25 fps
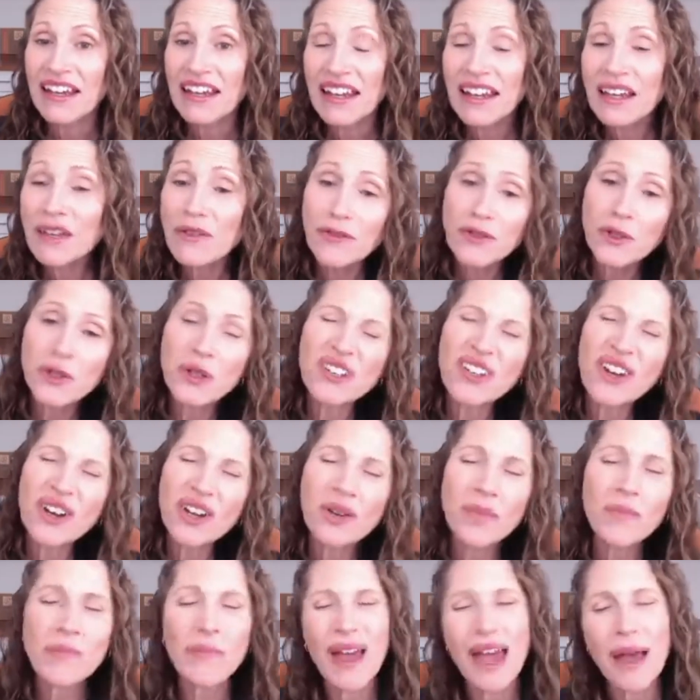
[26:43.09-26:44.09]
If you're
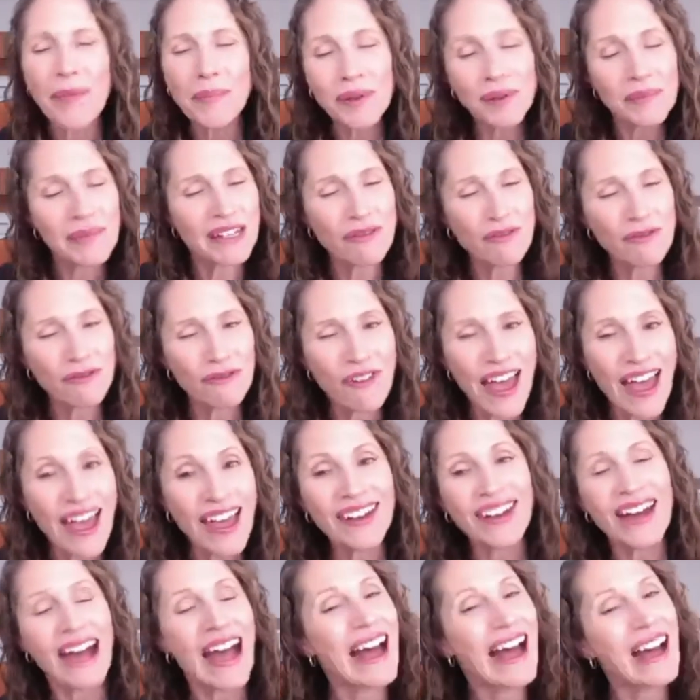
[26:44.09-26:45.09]
not a peppermint
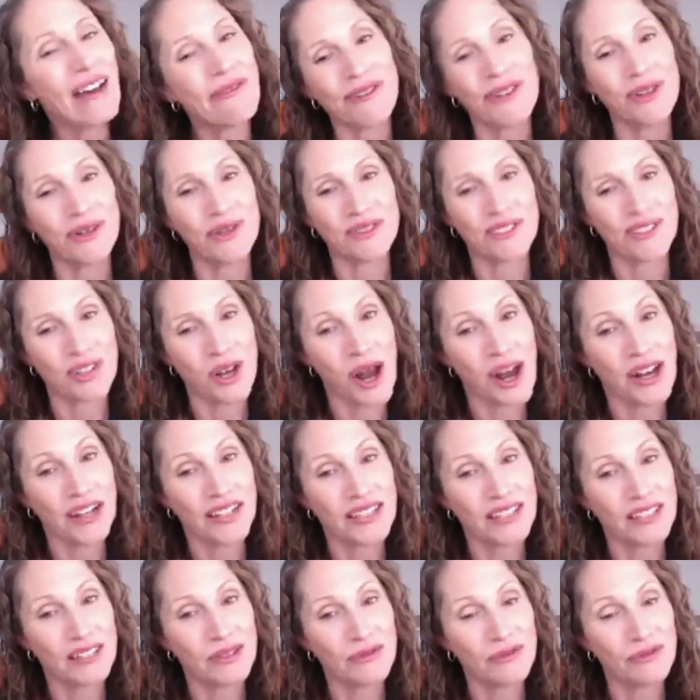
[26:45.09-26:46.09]
fan, I have an
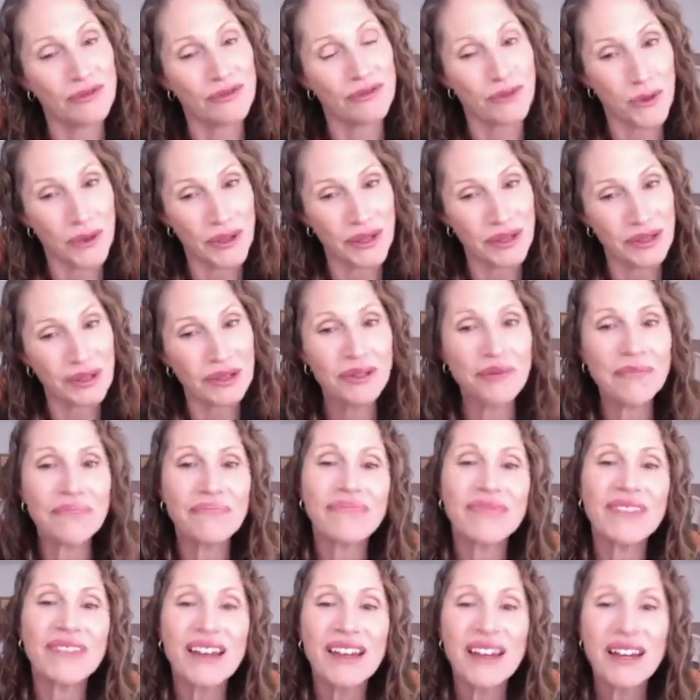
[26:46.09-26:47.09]
alternative for you,
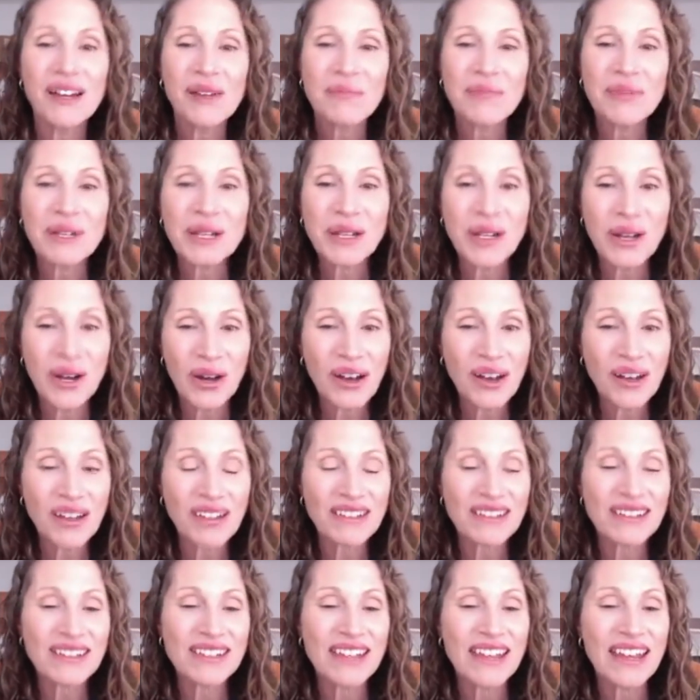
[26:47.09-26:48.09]

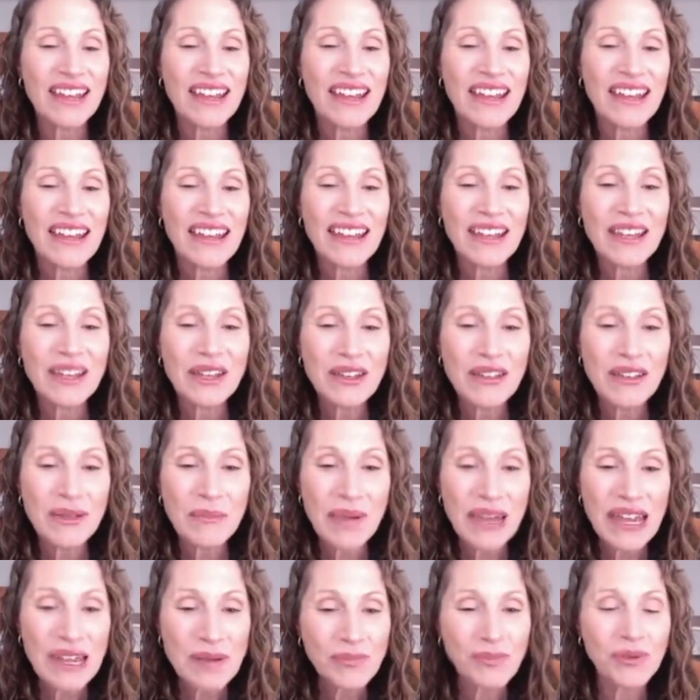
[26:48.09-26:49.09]
because
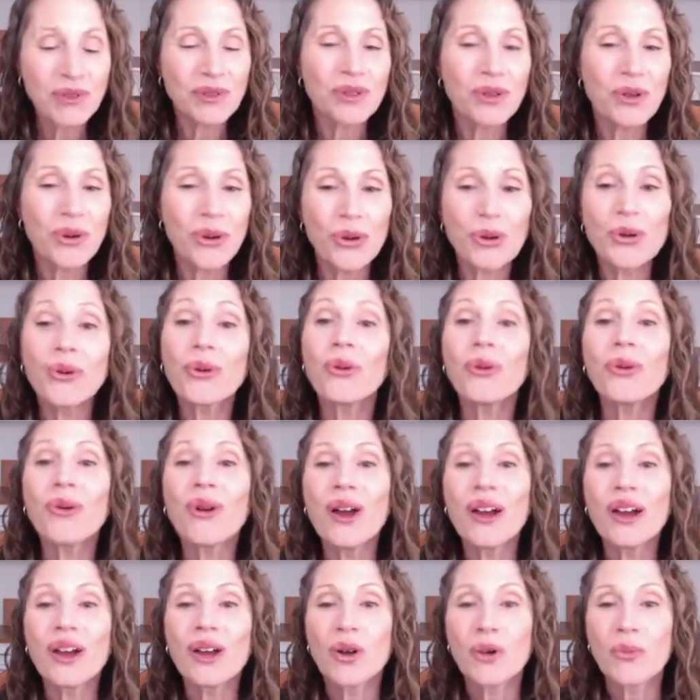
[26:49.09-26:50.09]
people who
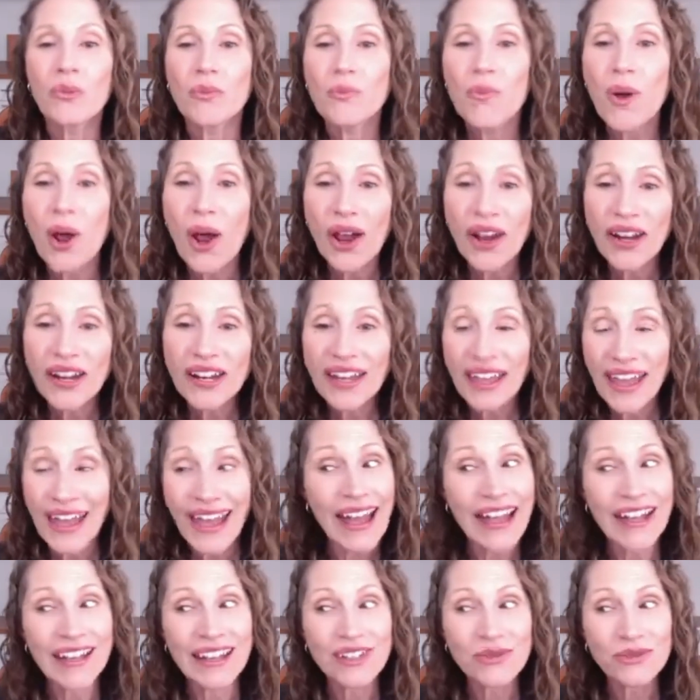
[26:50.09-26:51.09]
burn a
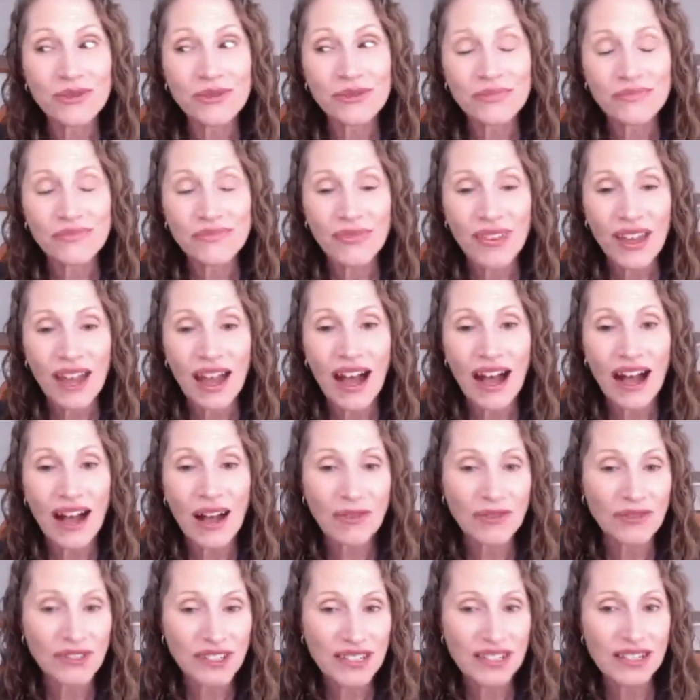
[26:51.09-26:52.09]
candle
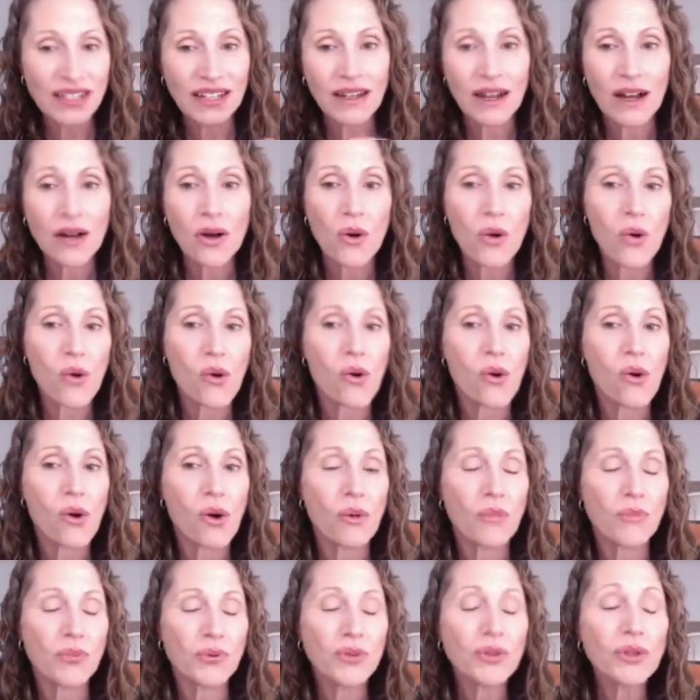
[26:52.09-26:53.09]
after dinner
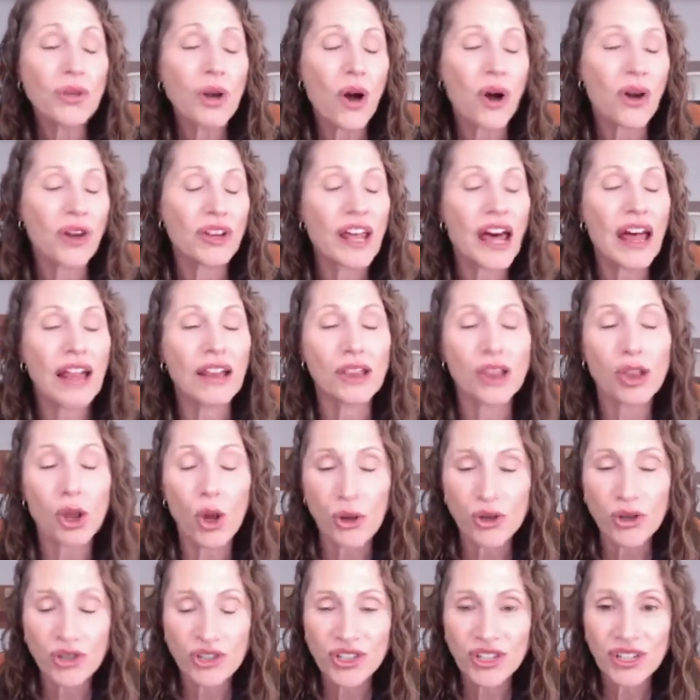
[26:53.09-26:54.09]
or put on a
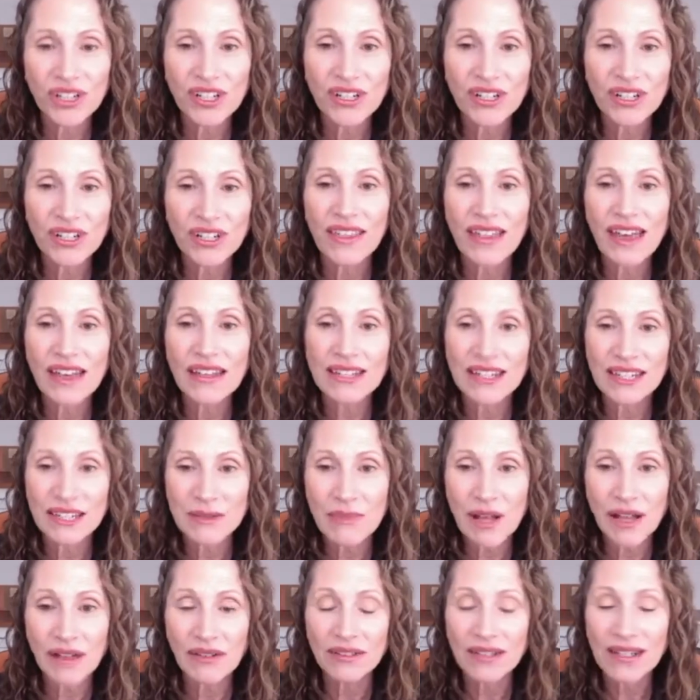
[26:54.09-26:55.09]
lotion that
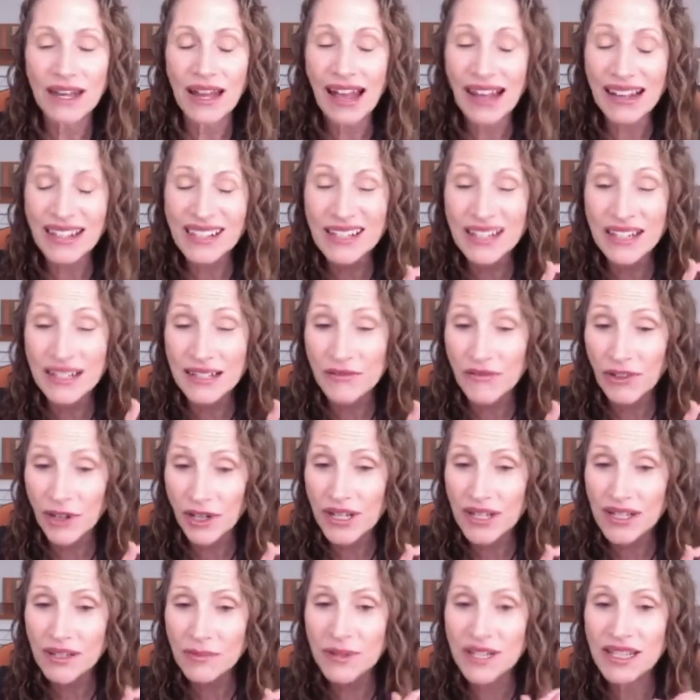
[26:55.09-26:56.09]
smells, it's
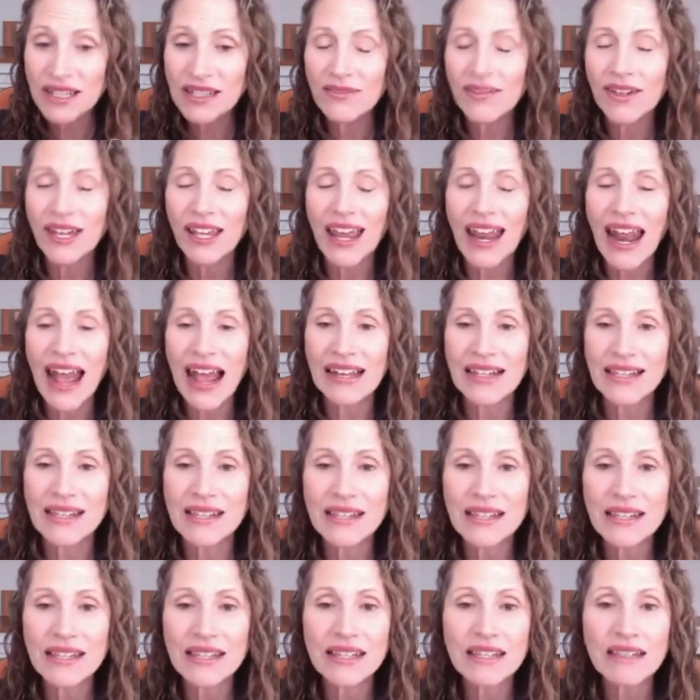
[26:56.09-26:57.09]
very specific, it has
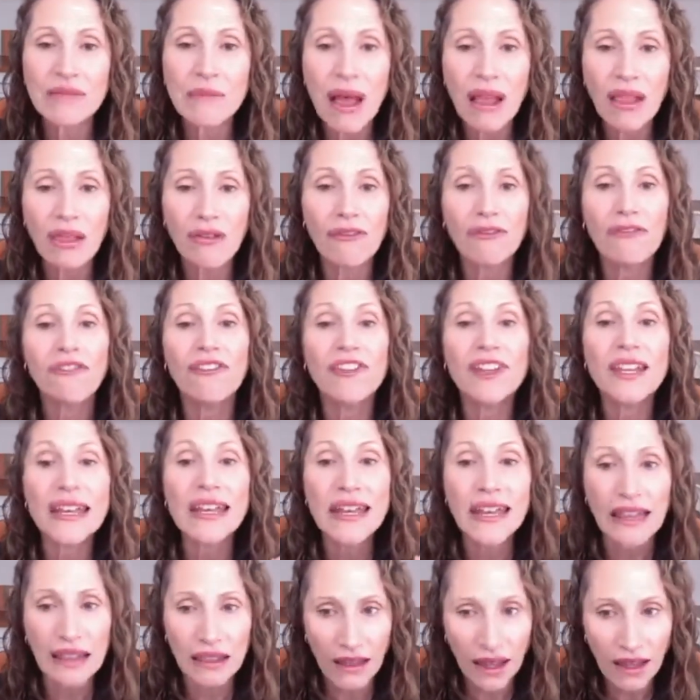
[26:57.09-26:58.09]
to smell of
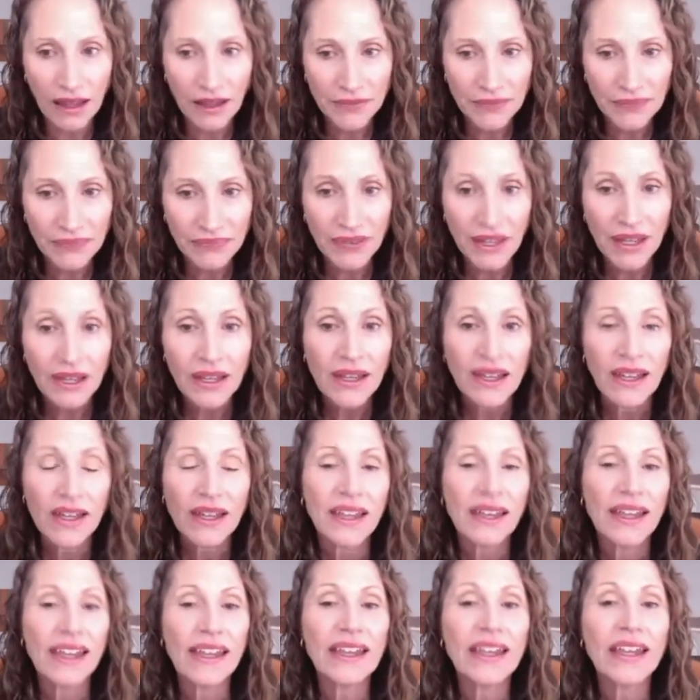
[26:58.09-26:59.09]
vanilla.
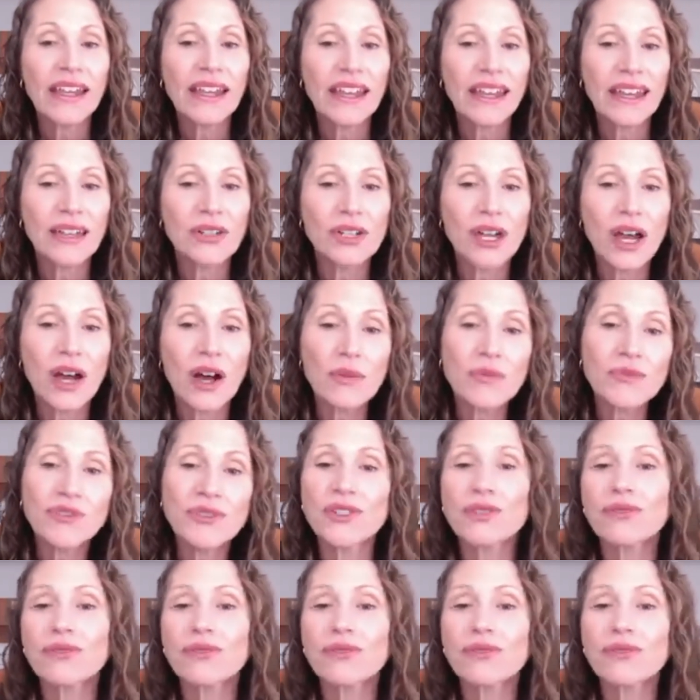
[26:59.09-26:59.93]
It can help to